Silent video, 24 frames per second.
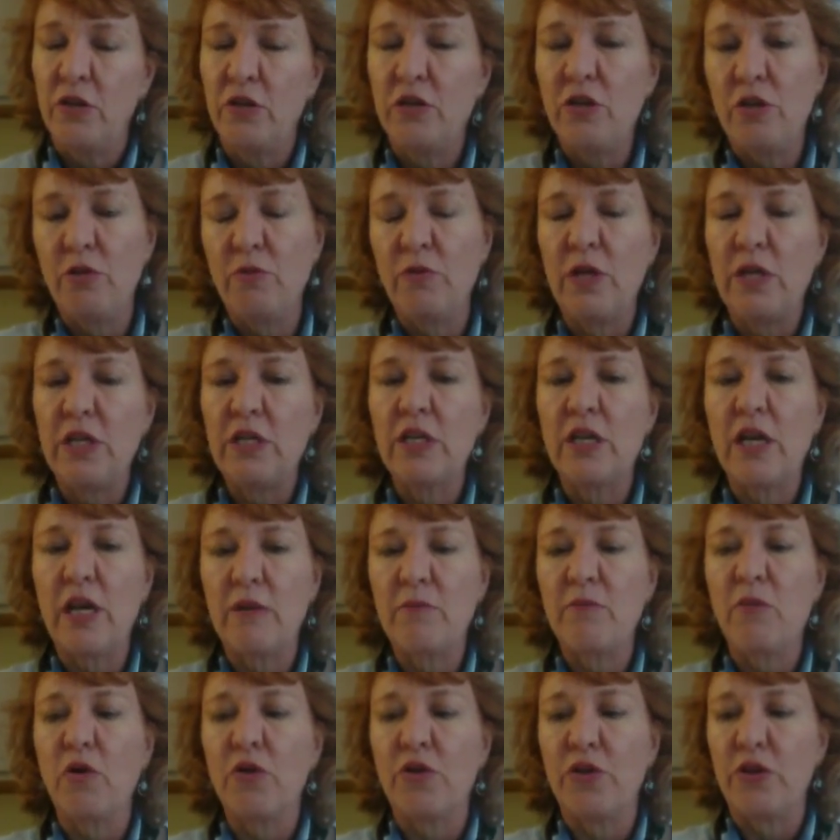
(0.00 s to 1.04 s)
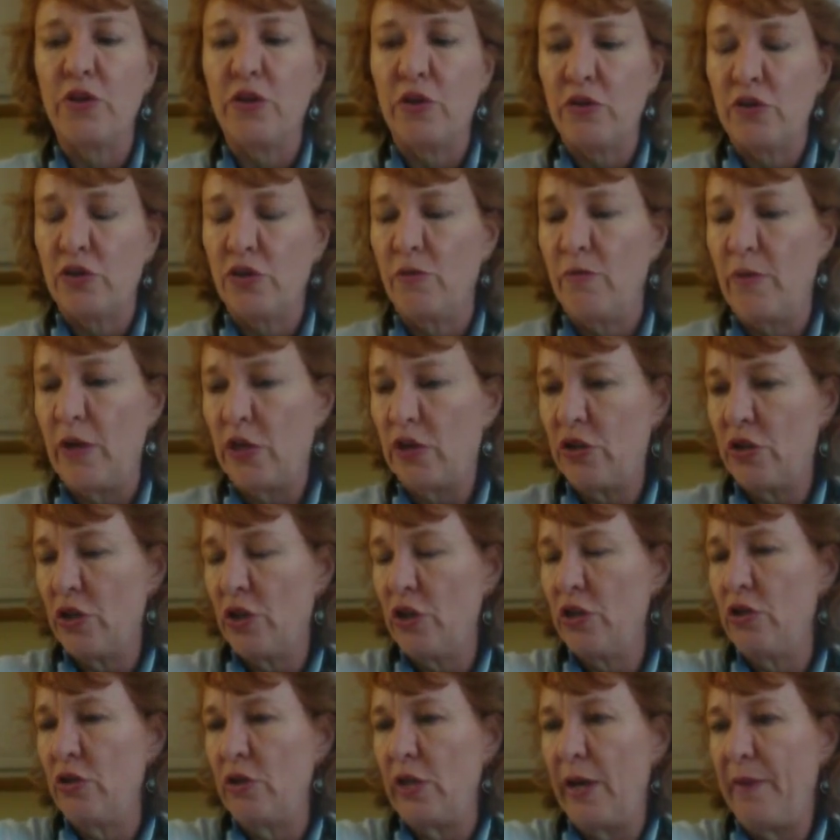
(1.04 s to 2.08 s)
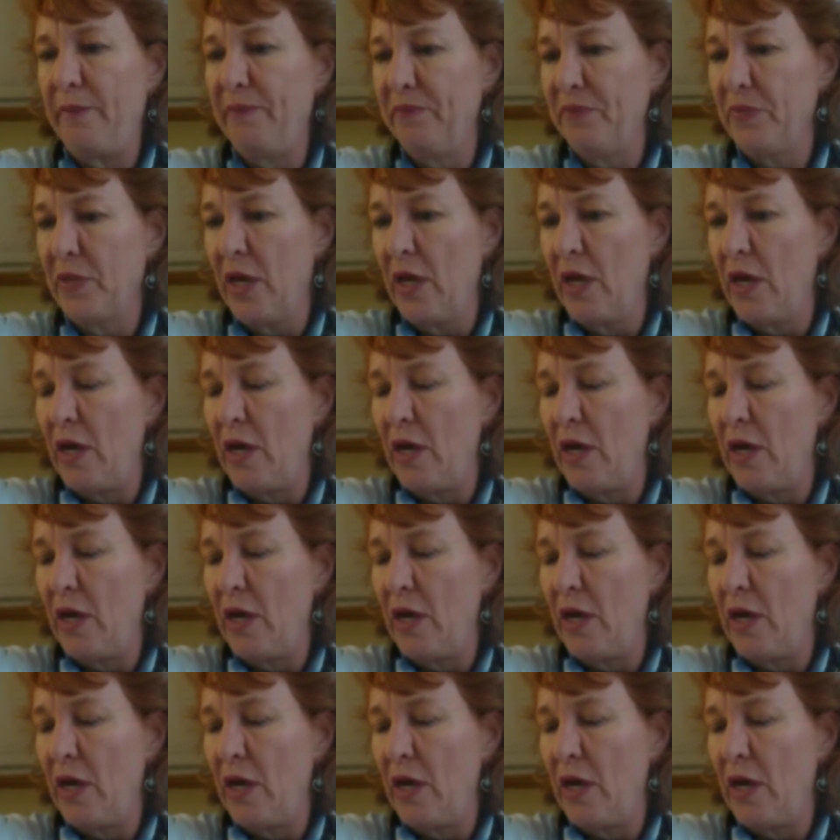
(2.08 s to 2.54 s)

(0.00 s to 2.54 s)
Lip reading: You need to get both of those. So make sure you do that.